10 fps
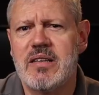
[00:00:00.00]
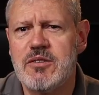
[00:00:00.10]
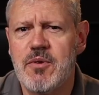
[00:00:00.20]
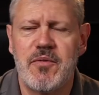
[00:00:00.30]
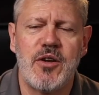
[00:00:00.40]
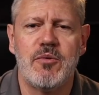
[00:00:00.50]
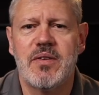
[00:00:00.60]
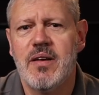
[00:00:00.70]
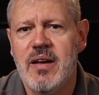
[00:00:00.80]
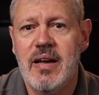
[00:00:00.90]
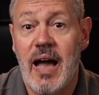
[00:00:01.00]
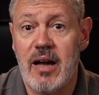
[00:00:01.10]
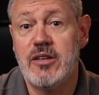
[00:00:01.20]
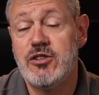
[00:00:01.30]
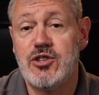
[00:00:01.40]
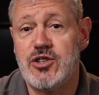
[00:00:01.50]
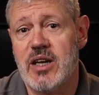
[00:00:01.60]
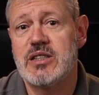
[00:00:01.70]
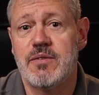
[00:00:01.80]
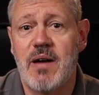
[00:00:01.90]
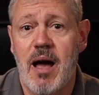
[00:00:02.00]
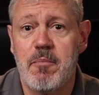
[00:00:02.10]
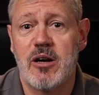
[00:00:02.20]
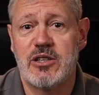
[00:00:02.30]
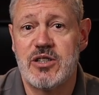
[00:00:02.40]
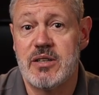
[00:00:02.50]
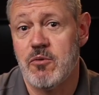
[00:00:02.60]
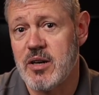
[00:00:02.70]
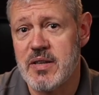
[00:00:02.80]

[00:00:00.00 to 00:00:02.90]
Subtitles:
this review with how you should justify purchasing one of